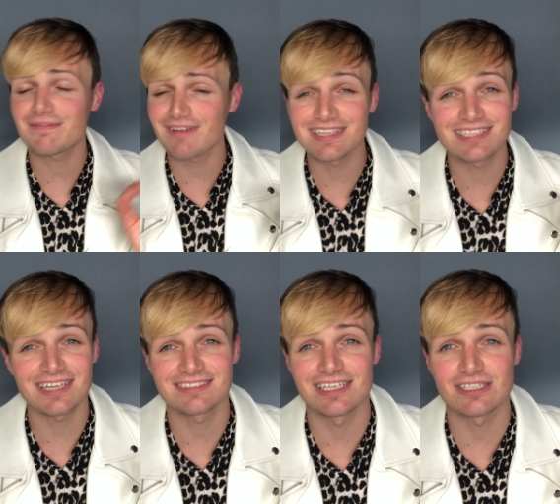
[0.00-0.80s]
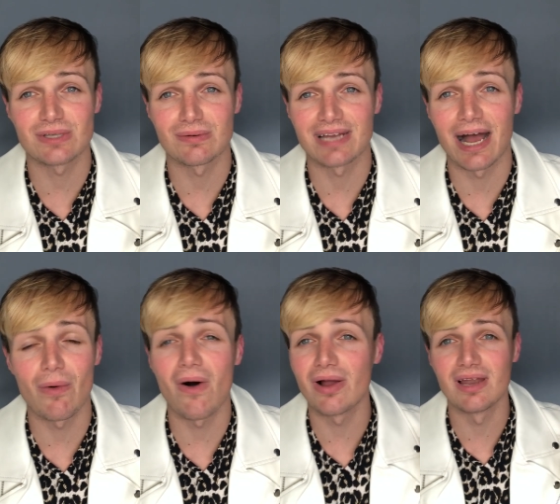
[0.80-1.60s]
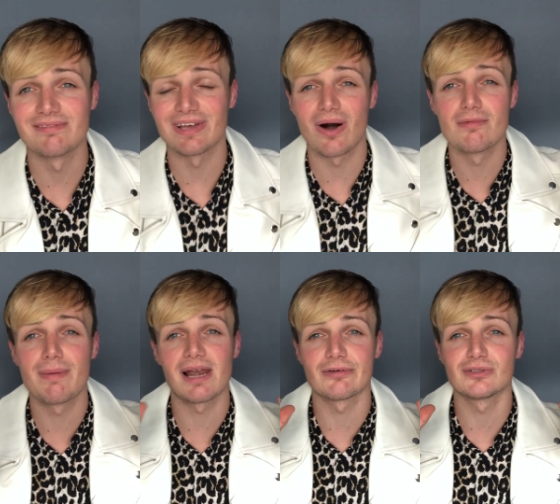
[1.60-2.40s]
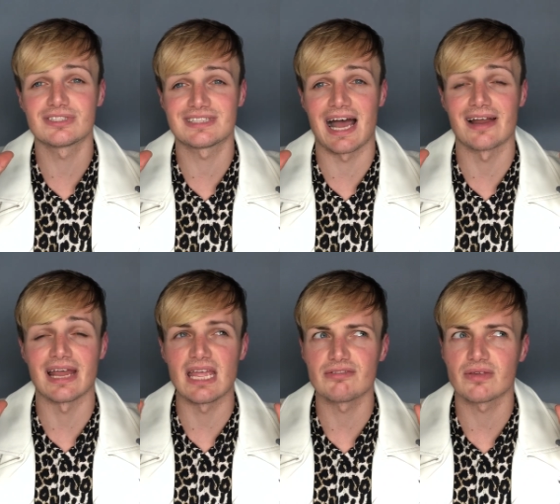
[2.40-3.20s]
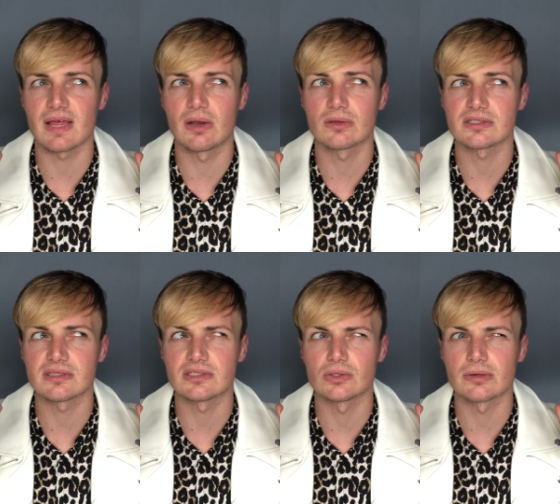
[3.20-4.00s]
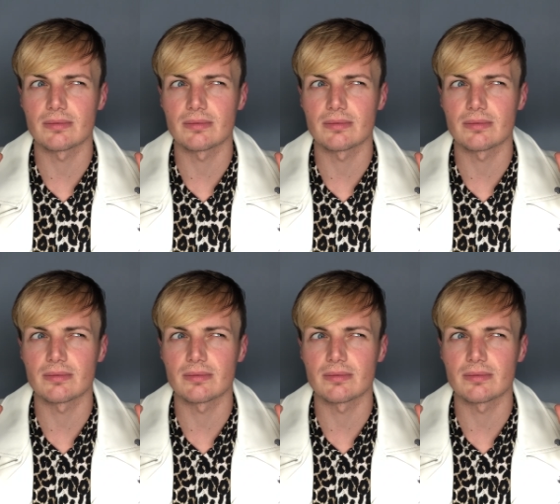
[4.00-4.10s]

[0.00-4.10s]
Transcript: Fantastic song now, I love it. I'm a Belarus stan, even though they lost this Euro